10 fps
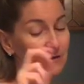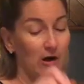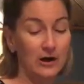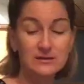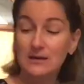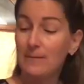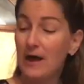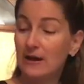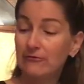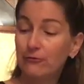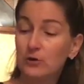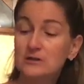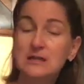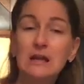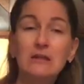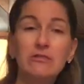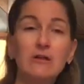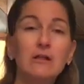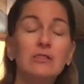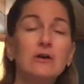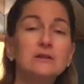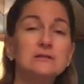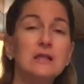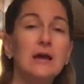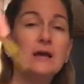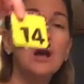Awesome. And a 14th looks like